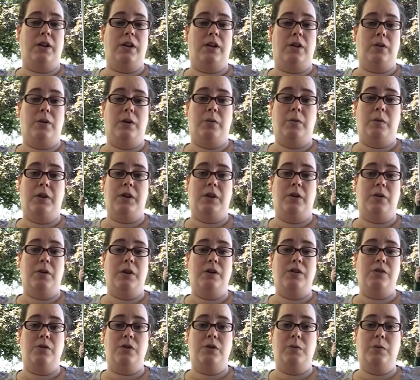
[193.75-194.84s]
Logan, we don't
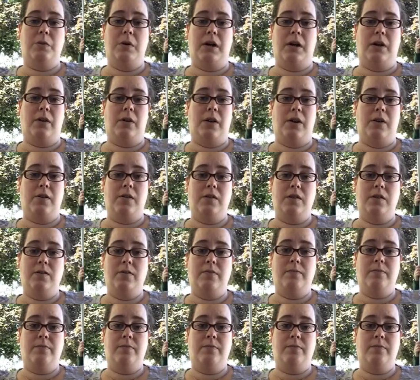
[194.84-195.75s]
need you in the background.